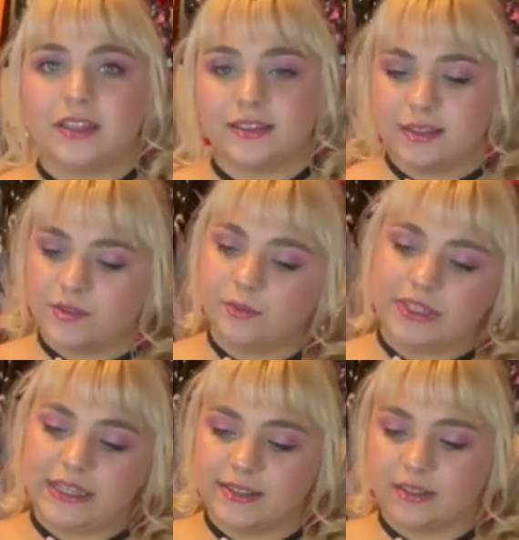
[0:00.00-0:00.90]
This is from
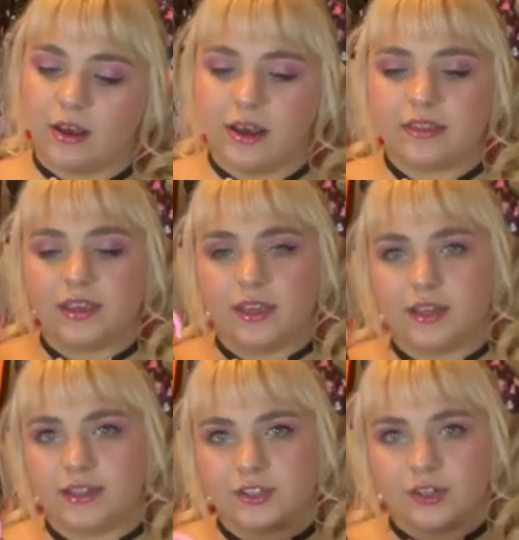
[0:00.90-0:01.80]
Lady Sloth,
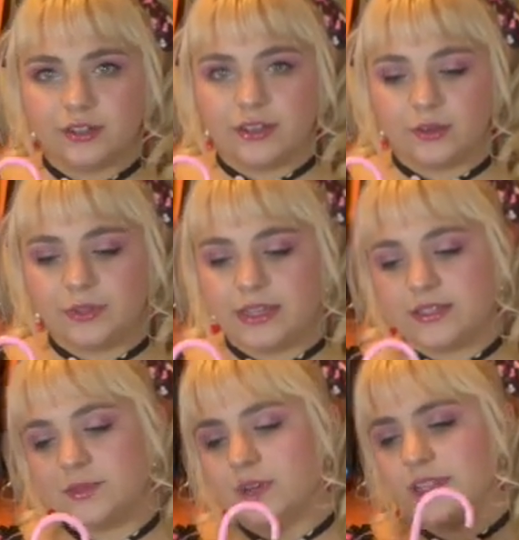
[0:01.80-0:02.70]
and it's currently the only
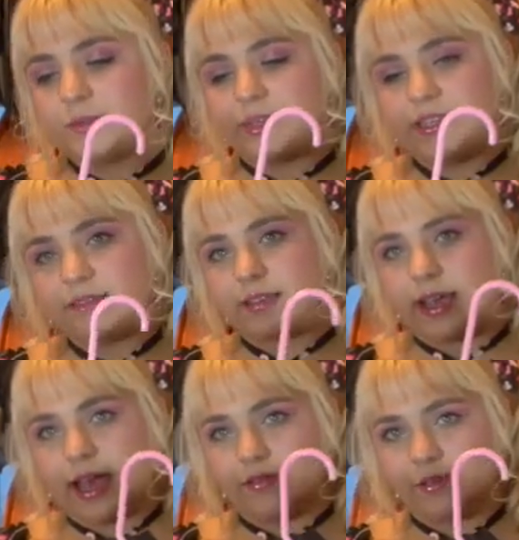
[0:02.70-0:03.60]
indie brand piece I
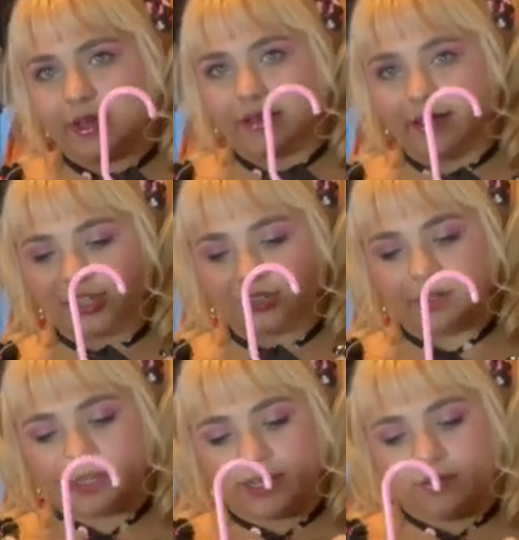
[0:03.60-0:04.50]
have in my collection
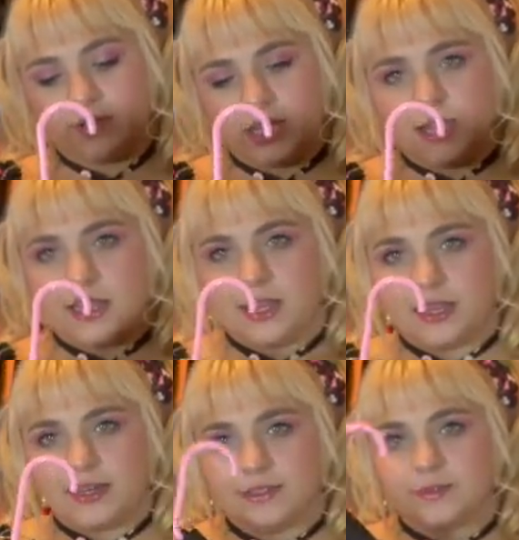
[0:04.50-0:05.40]
right now, and
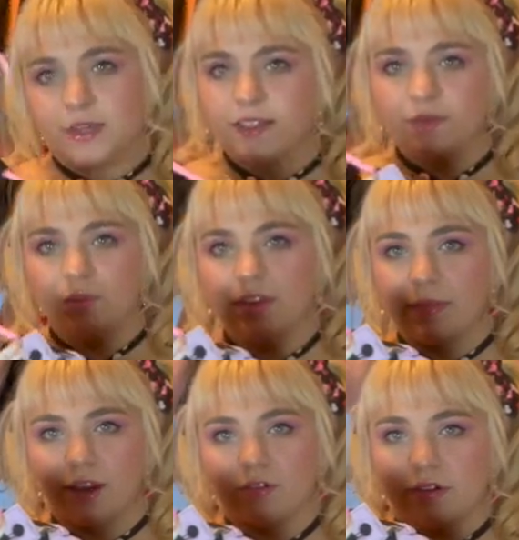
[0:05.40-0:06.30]
it is My Spooky
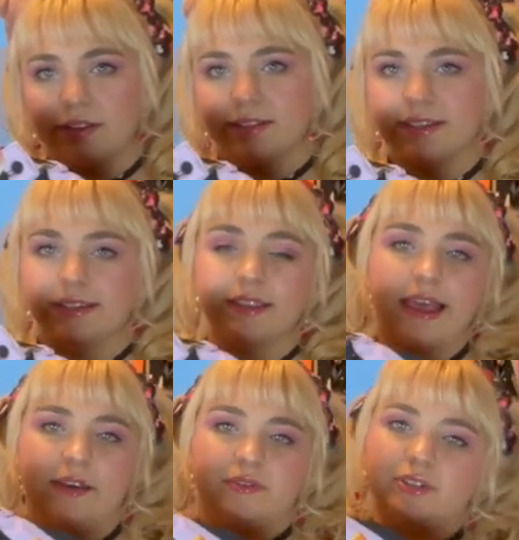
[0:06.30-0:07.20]
Macarons in
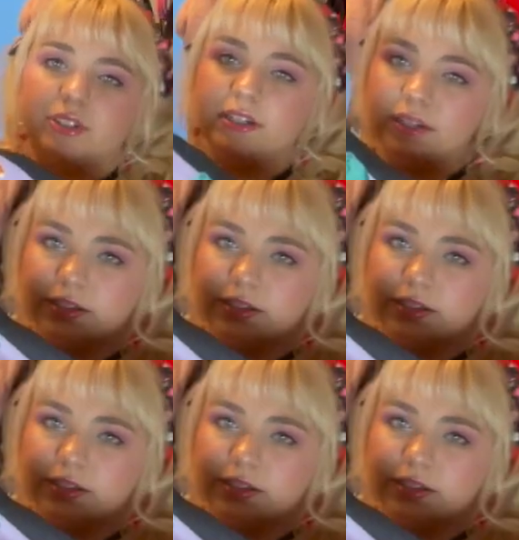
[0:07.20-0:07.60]
lavender.